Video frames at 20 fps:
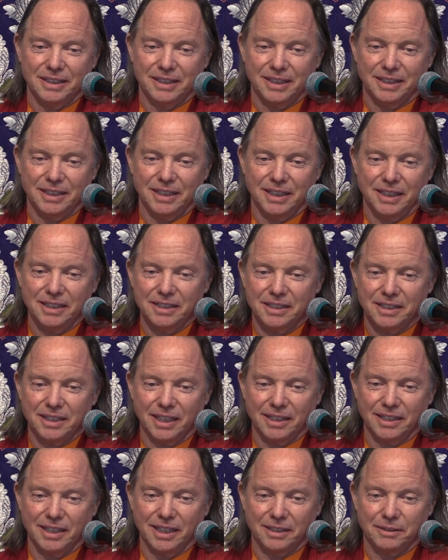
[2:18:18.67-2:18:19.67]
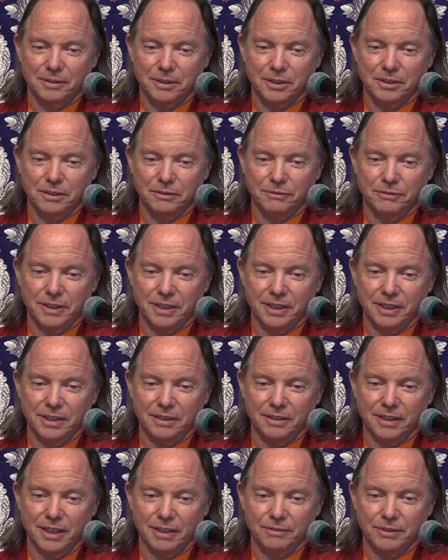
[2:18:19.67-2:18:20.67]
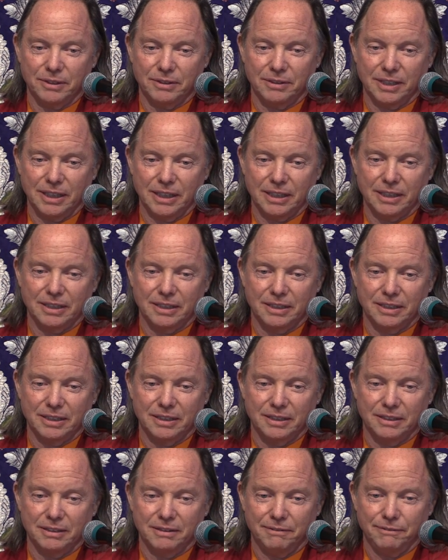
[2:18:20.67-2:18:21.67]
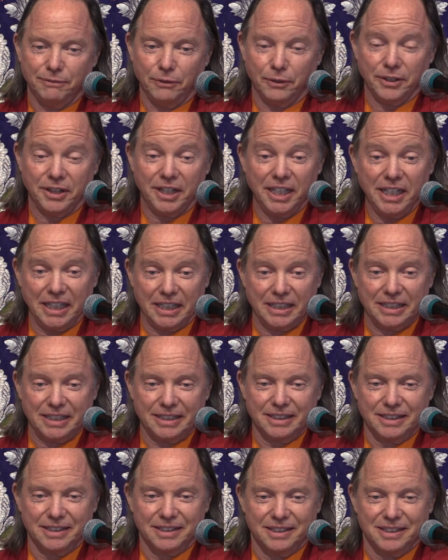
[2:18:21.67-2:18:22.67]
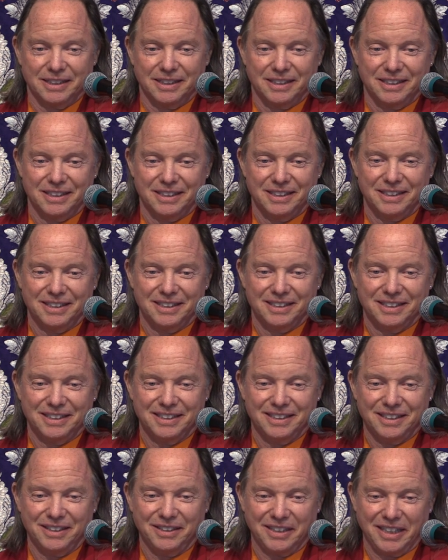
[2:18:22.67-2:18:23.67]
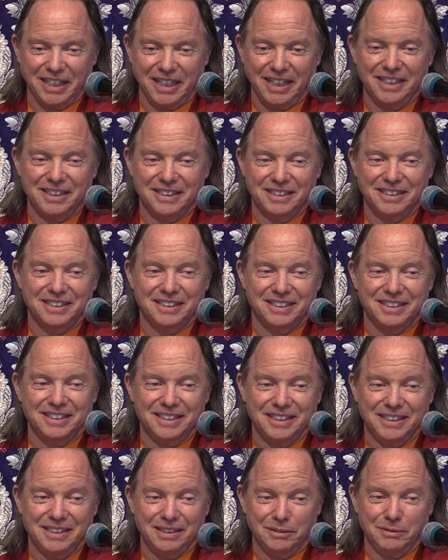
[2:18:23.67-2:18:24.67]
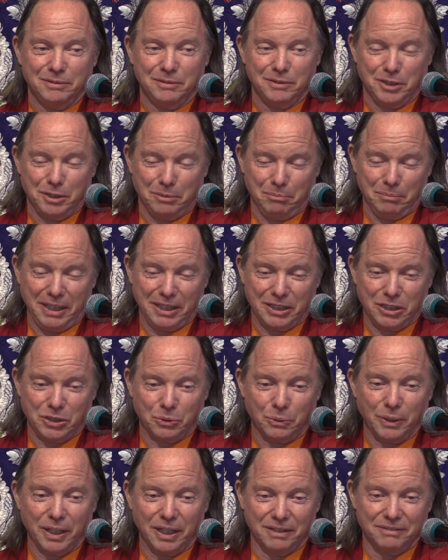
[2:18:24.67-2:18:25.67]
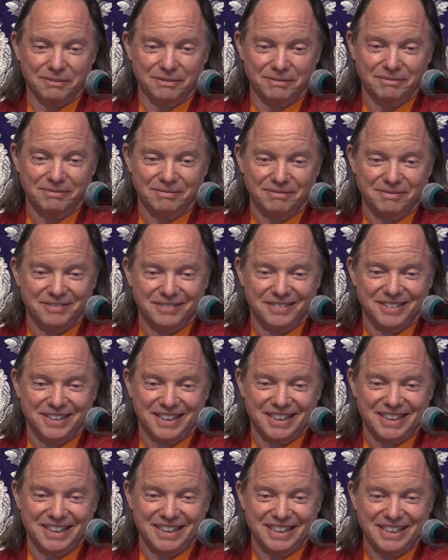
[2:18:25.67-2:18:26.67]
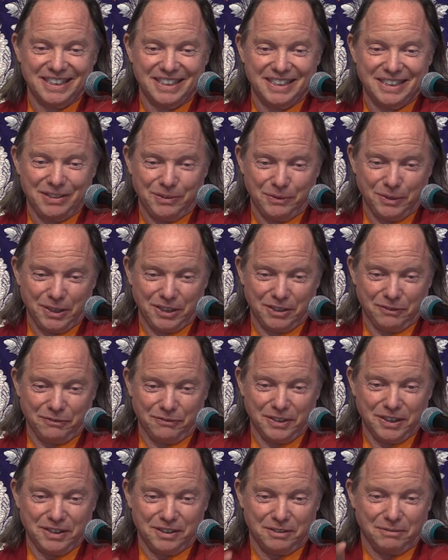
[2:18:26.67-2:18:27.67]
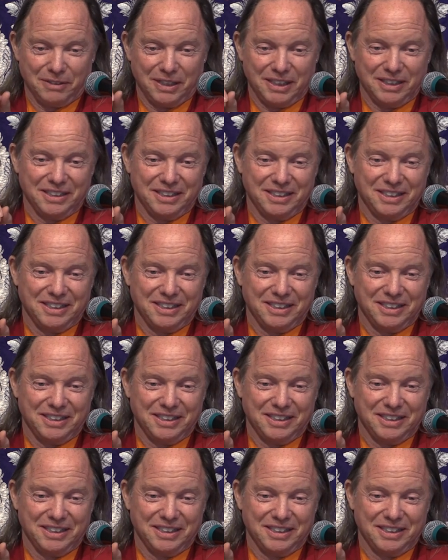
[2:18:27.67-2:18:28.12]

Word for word: Then inside that crystal feeling, you have to think four things. Okay, makes twelve. What's the first one?